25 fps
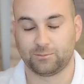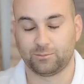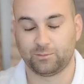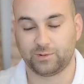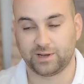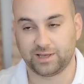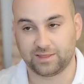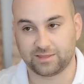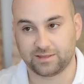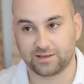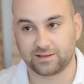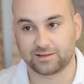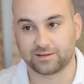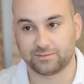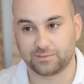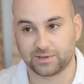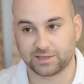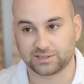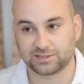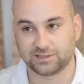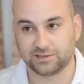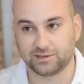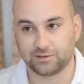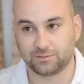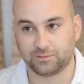We think the
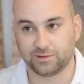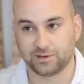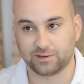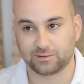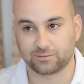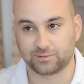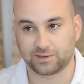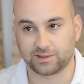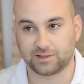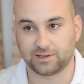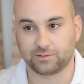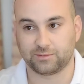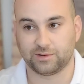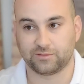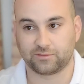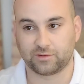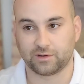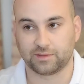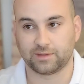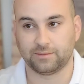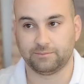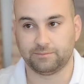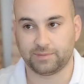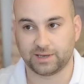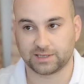best in the world. We think we've
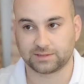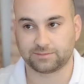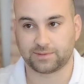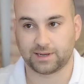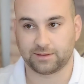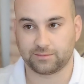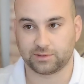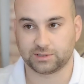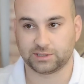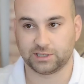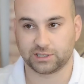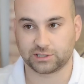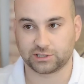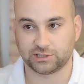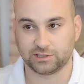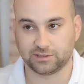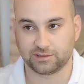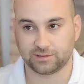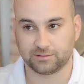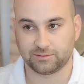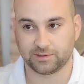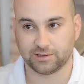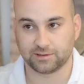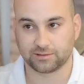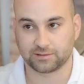got the best paint protection in
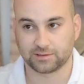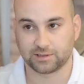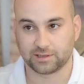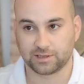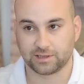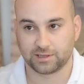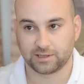the world.